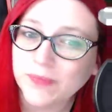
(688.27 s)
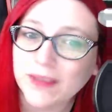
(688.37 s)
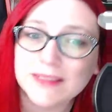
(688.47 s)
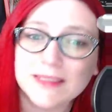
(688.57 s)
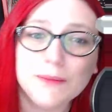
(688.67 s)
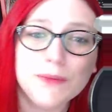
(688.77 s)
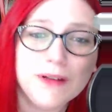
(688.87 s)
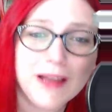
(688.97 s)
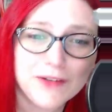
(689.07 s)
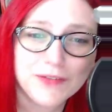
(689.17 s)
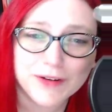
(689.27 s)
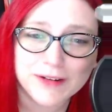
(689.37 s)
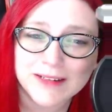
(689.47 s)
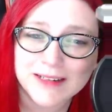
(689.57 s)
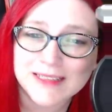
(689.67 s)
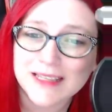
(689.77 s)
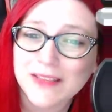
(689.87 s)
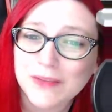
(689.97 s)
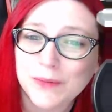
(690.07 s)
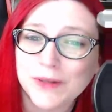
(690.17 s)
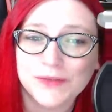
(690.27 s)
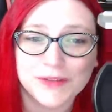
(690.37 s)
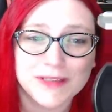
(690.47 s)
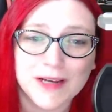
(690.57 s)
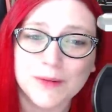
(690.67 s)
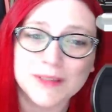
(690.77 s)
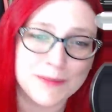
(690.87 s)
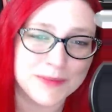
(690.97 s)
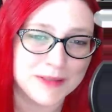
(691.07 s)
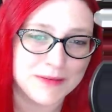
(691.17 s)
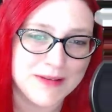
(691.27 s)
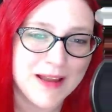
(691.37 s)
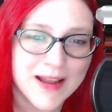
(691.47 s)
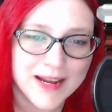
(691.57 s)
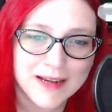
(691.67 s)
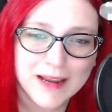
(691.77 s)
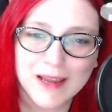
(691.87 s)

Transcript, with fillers: A similar effort is in the works for Star Wars Episode IX,